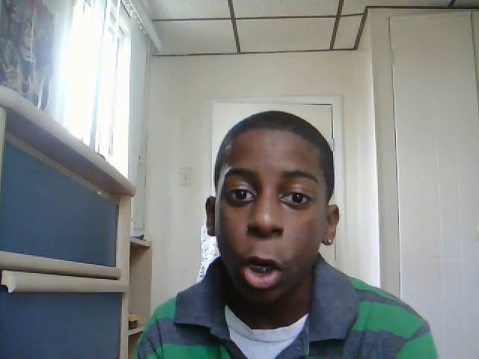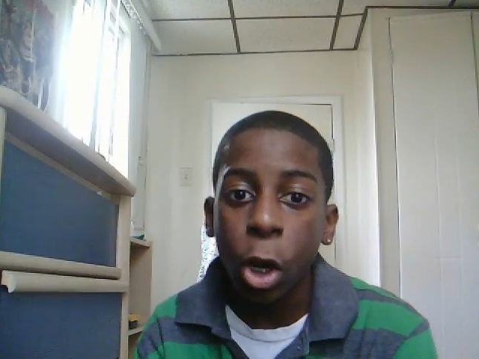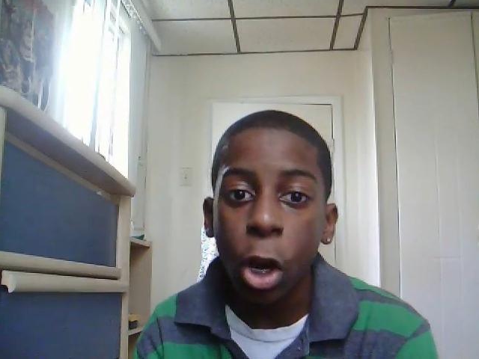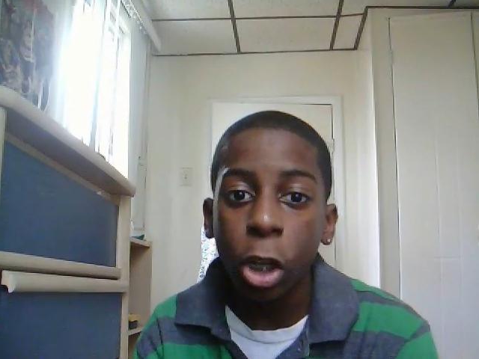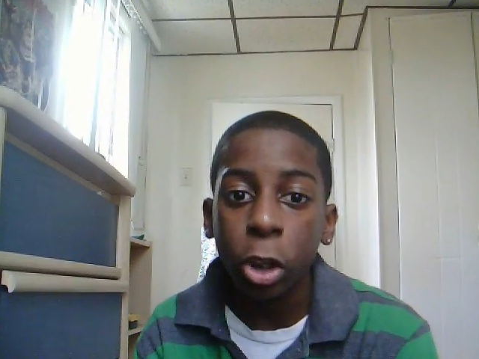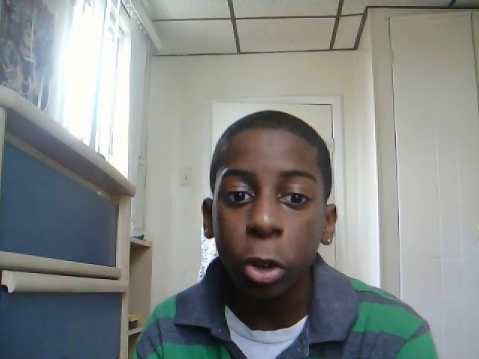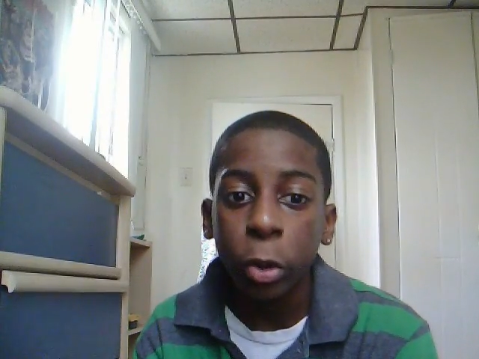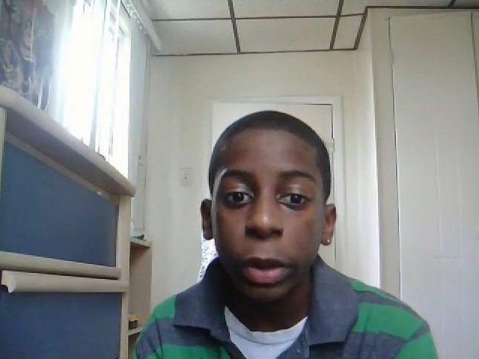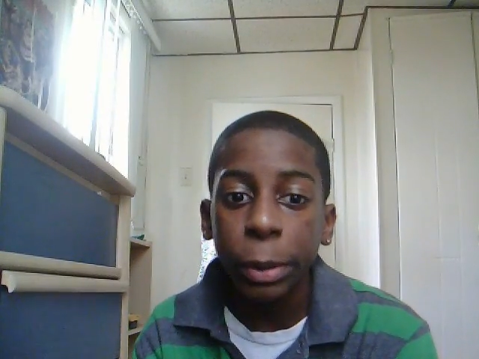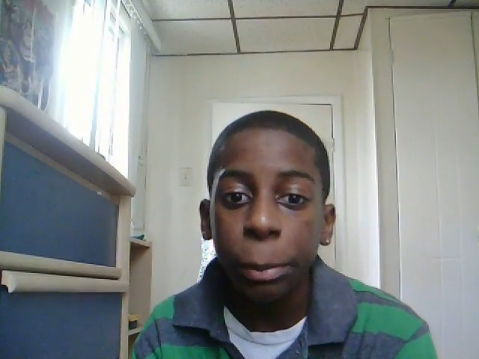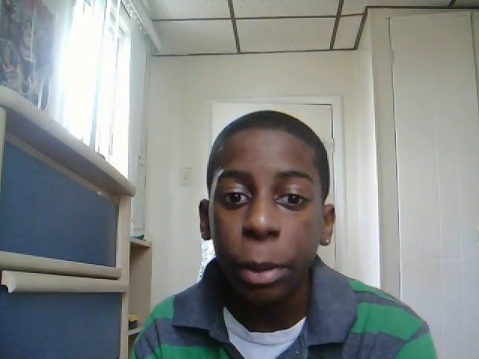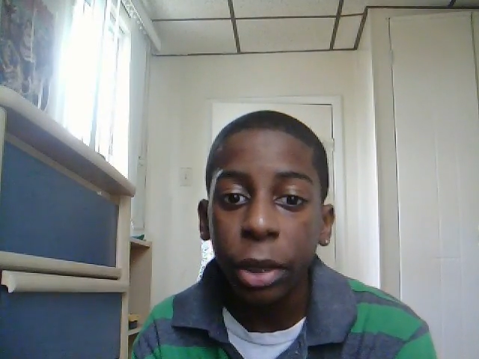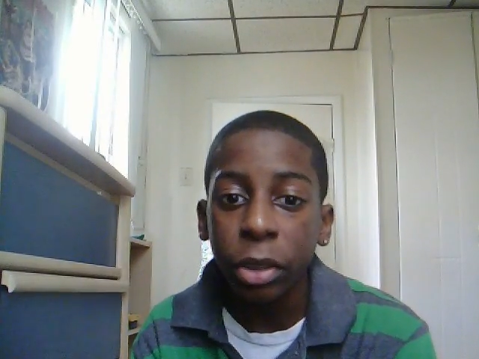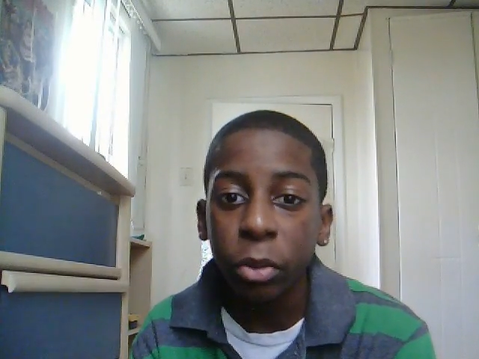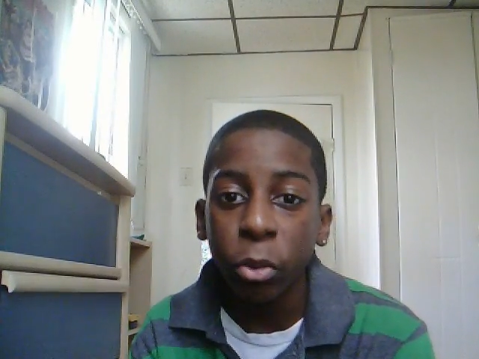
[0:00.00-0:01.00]
Call of Duty
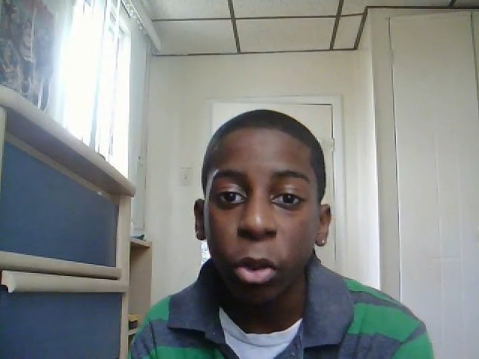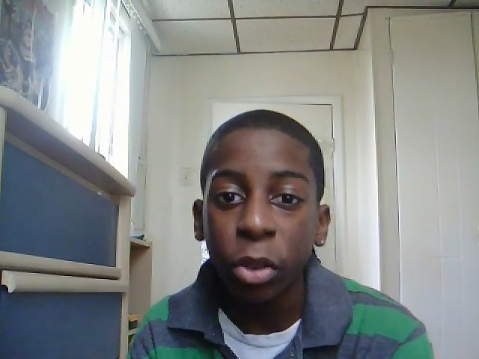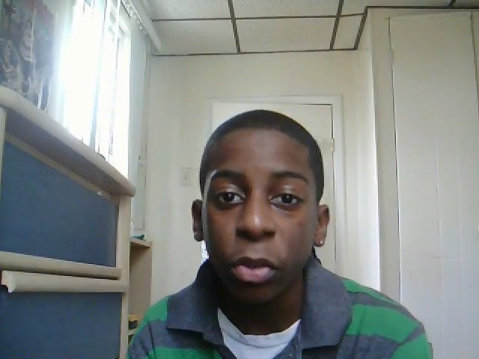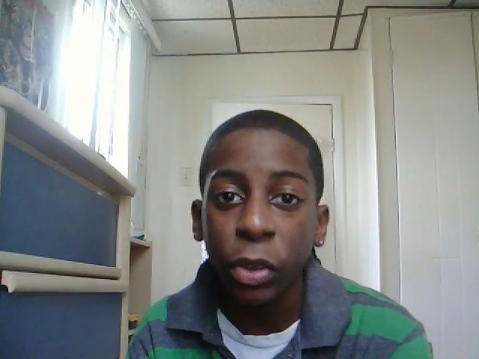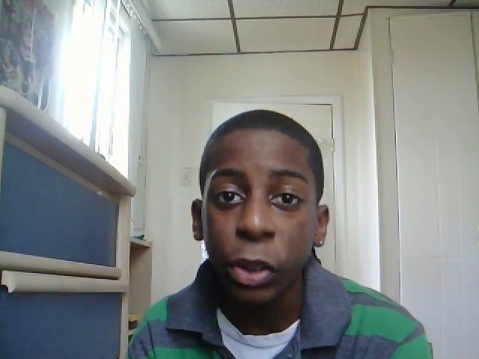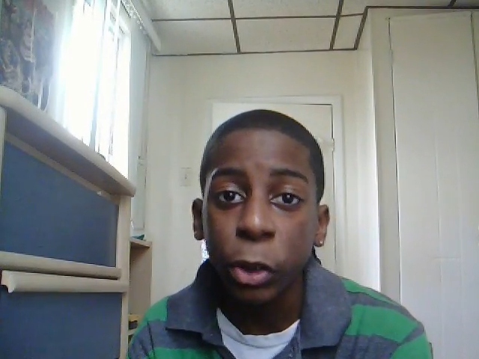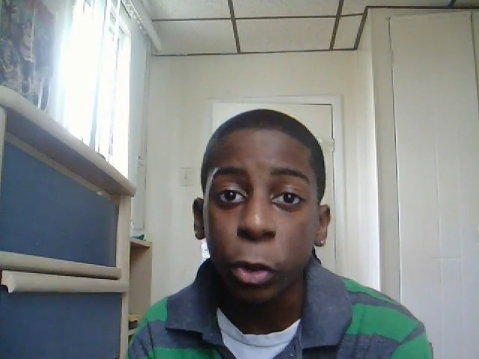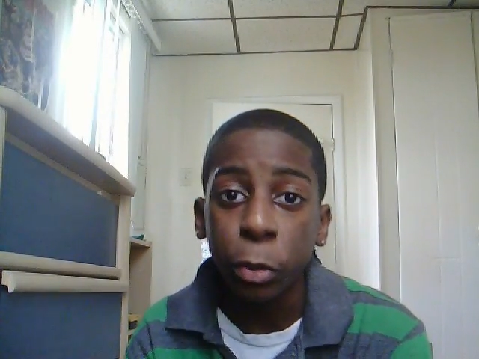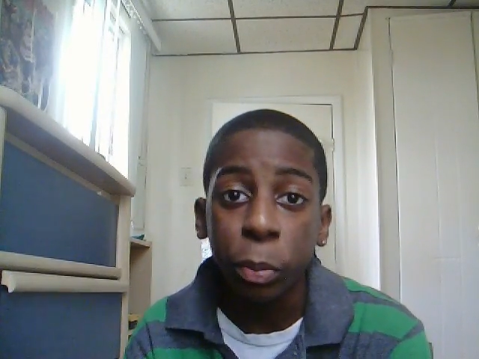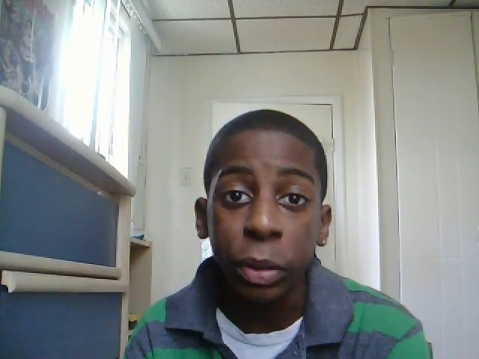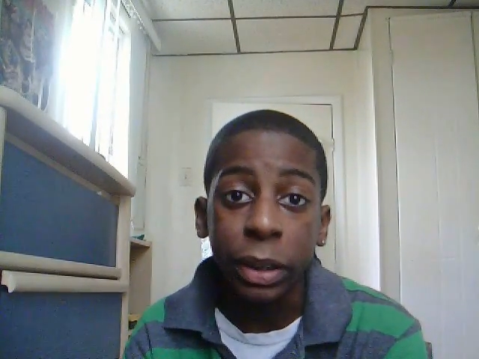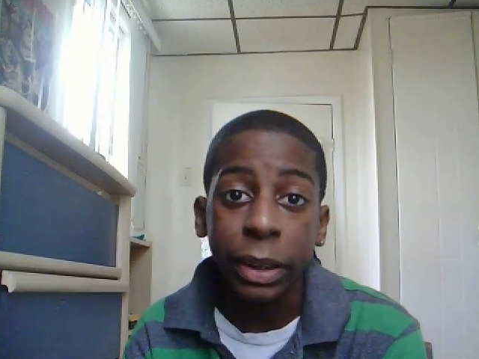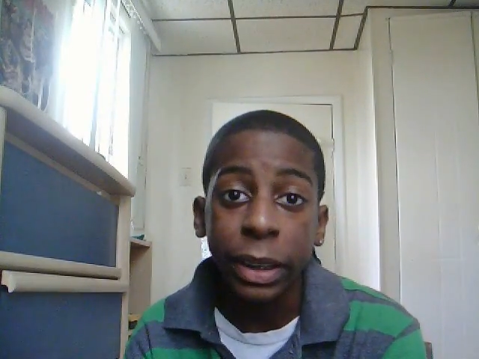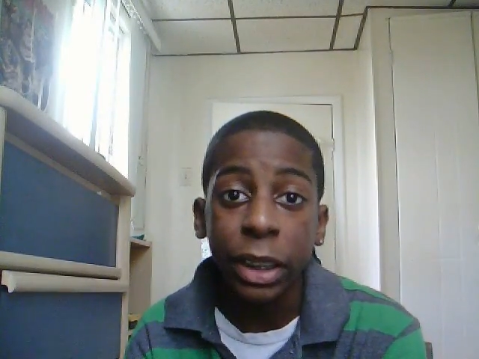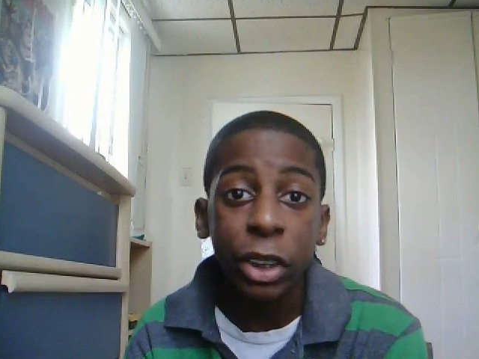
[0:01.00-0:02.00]
Modern Warfare 2
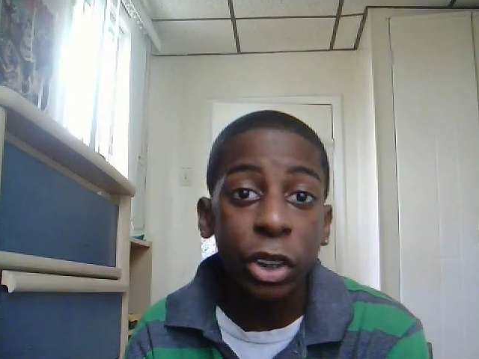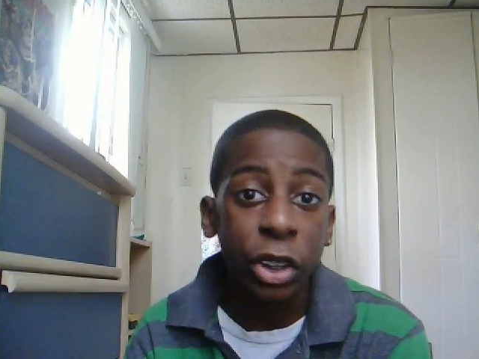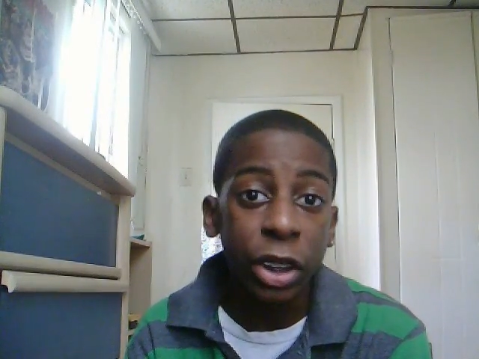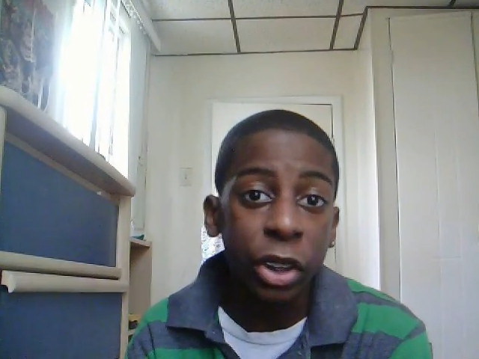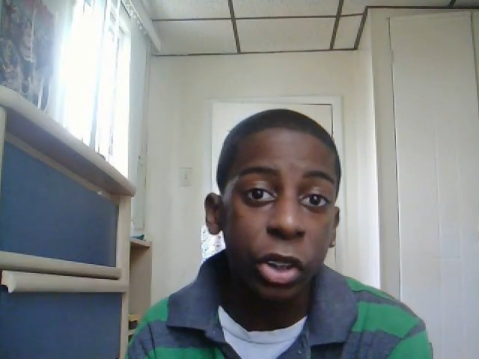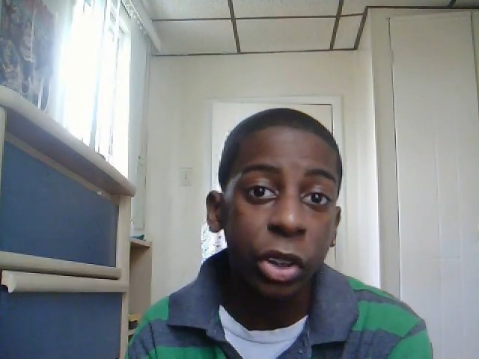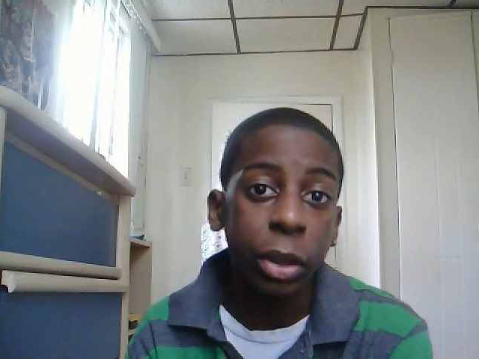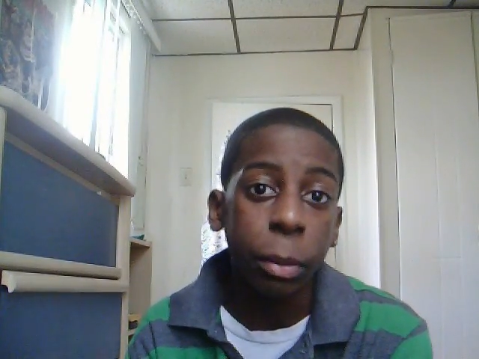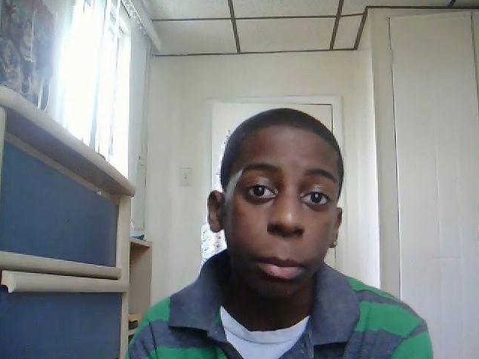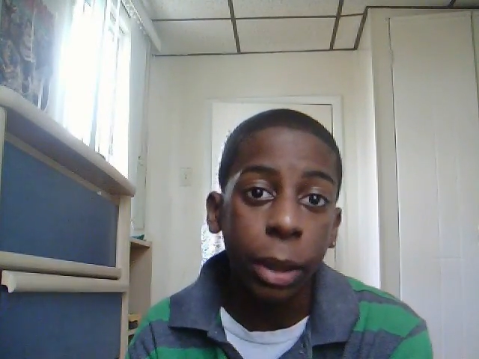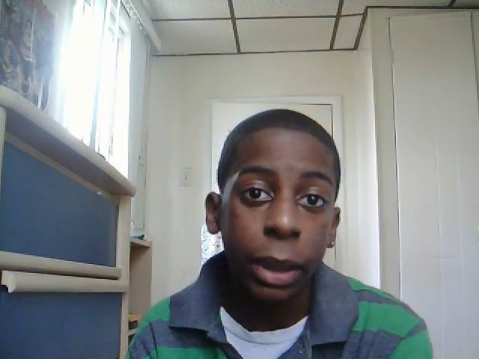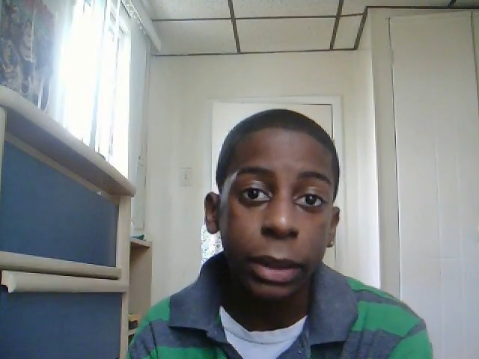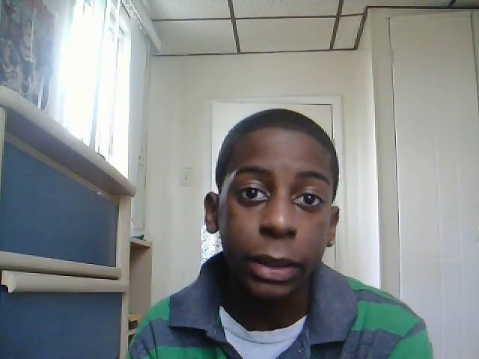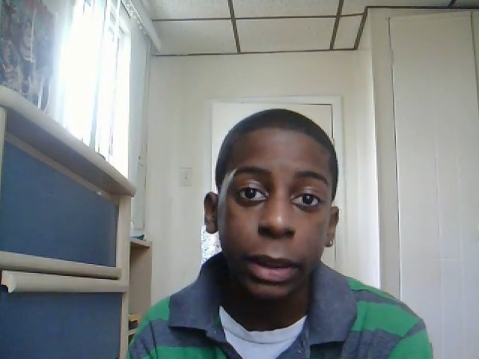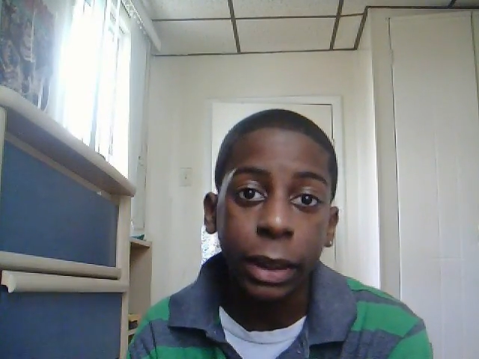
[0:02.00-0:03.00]
Prestige Edition
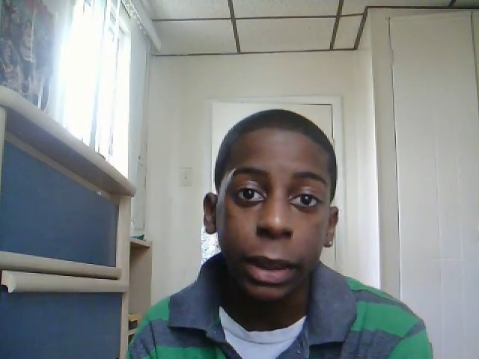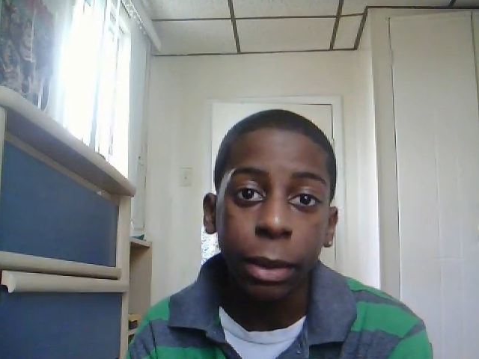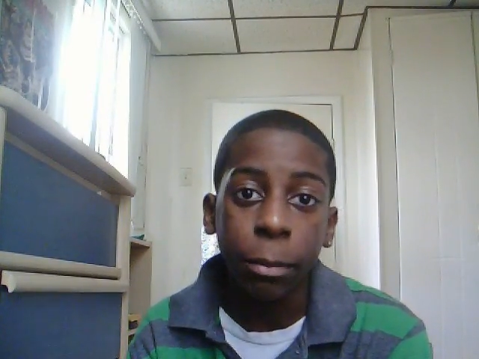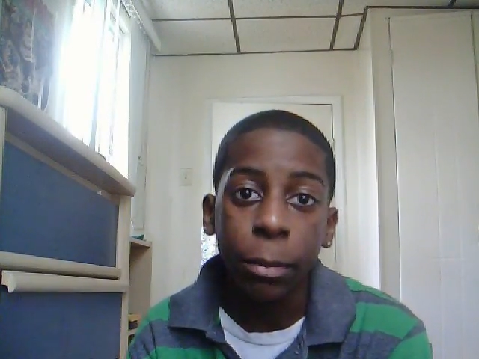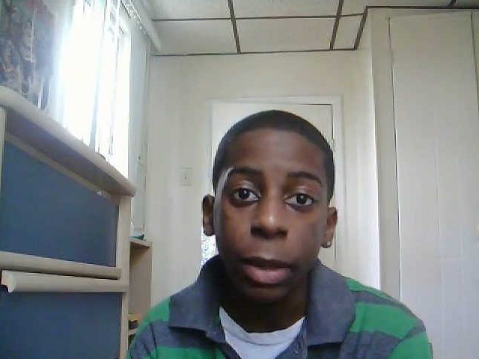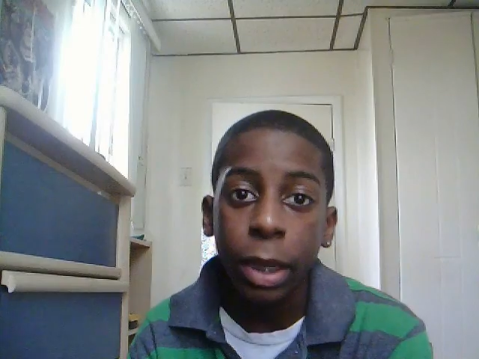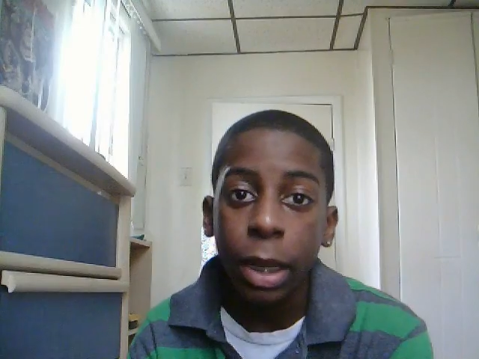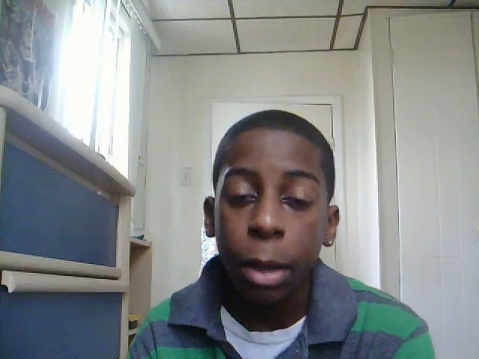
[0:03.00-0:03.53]
unboxing,